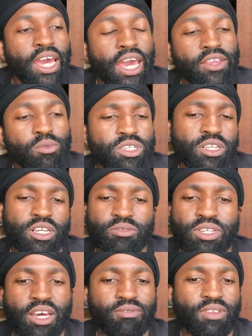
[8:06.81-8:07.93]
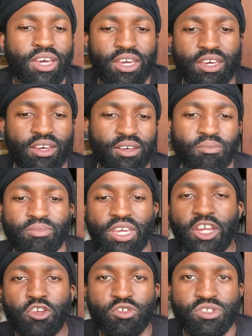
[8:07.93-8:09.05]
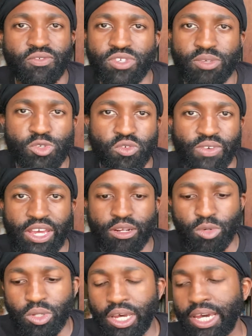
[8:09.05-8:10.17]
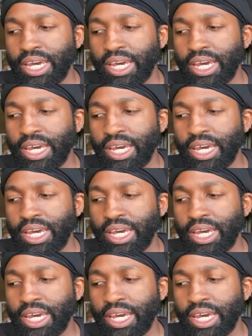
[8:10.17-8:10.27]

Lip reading: and the witch doctor would have like the innards of some sort of animal,